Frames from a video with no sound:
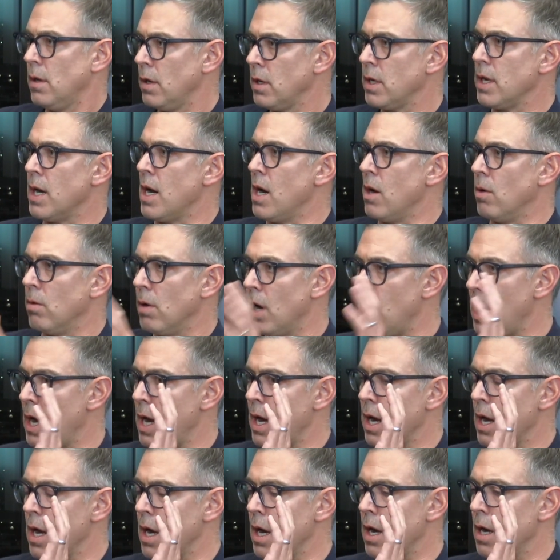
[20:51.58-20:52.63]

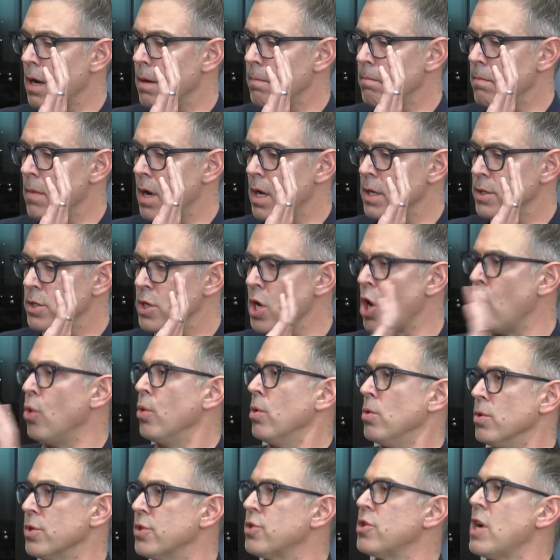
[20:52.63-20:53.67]
a
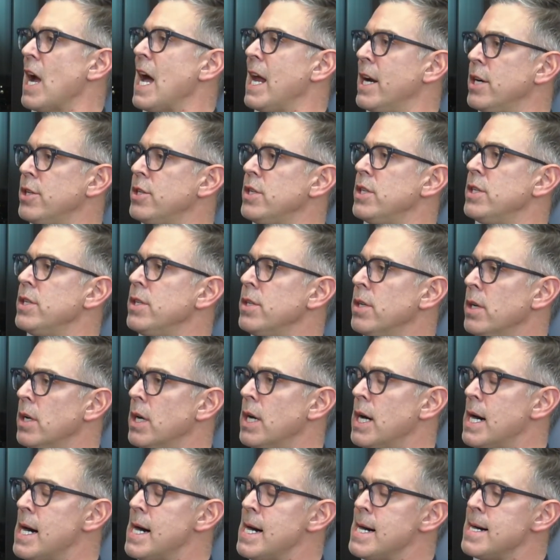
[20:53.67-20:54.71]
total strategy.
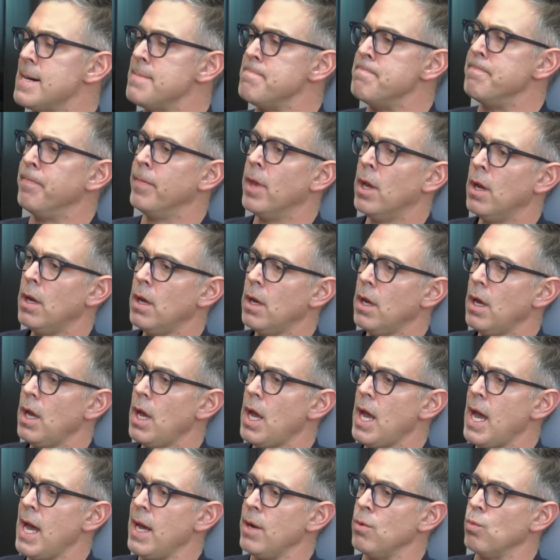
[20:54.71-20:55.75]

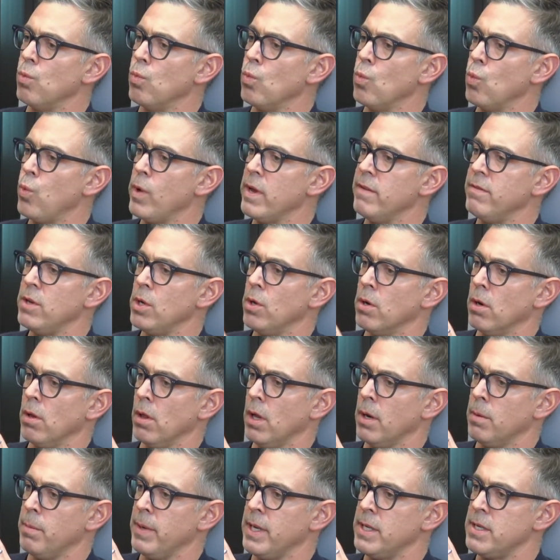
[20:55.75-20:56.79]
And we view it a
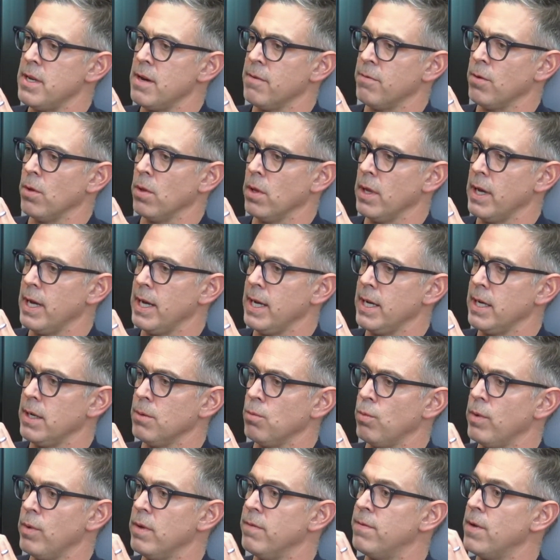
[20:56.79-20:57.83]
little bit differently.
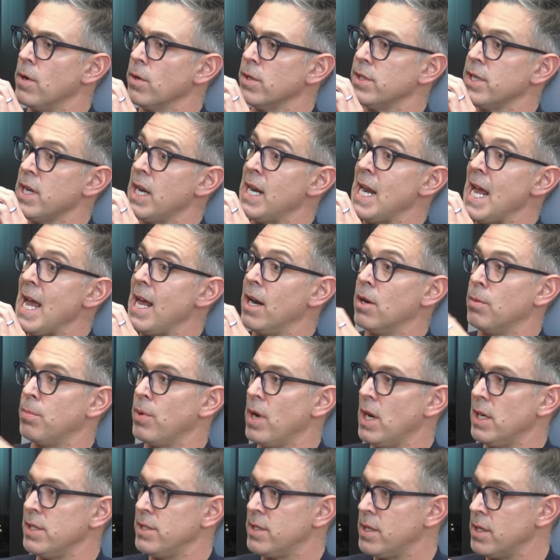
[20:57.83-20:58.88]
We focus on
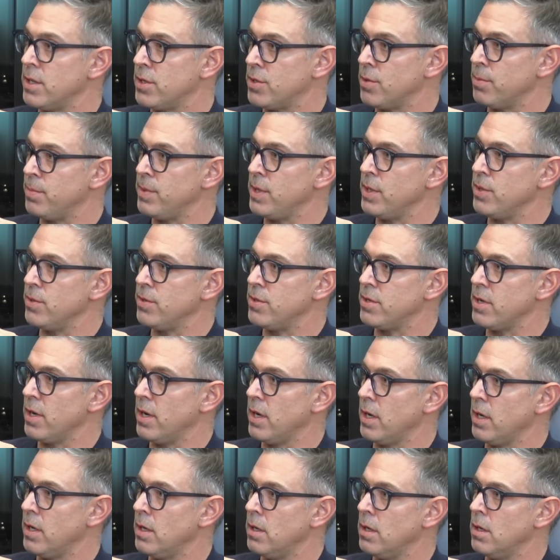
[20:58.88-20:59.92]
enterprise
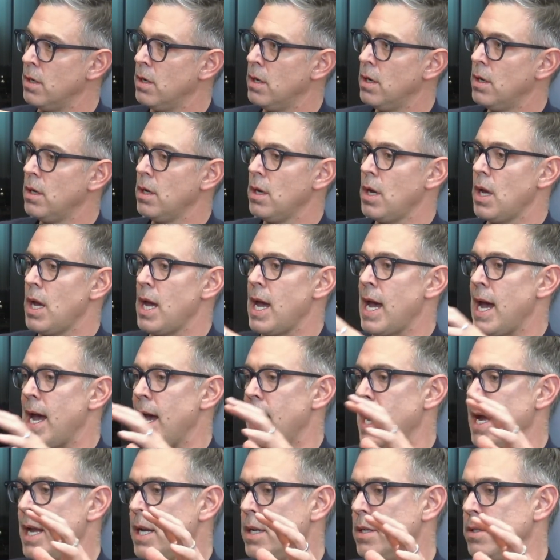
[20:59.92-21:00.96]
distribution
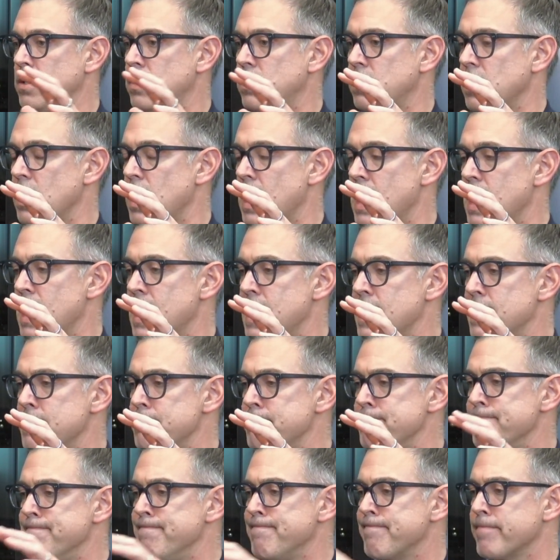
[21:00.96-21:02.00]
and,
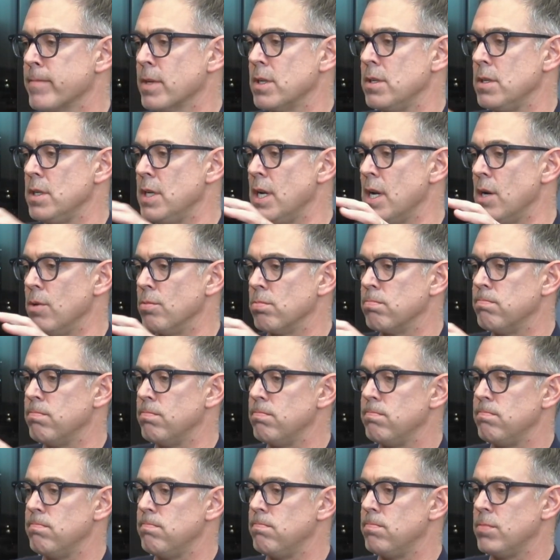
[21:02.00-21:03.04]

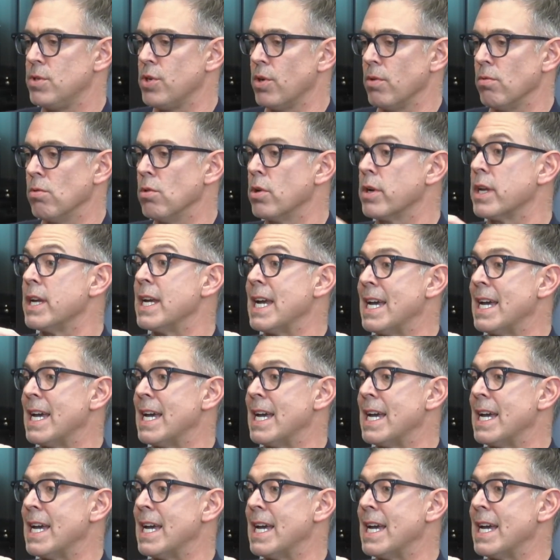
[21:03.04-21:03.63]
sort of looking